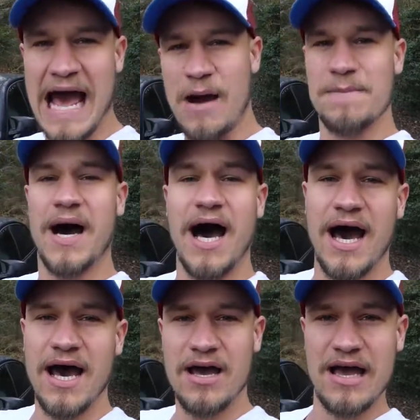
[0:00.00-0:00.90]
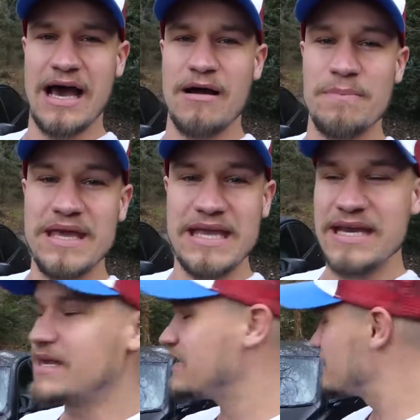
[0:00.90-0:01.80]

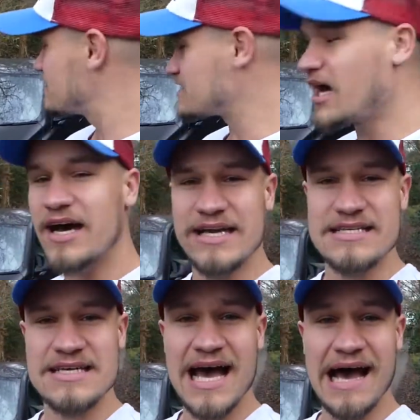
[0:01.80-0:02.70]
Alpin tyres.